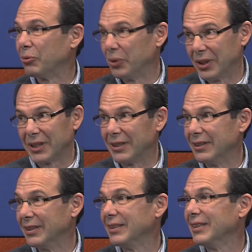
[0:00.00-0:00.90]
really
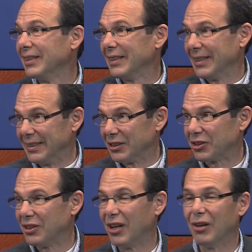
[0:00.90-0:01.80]
good in the
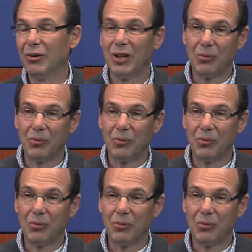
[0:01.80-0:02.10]
snow.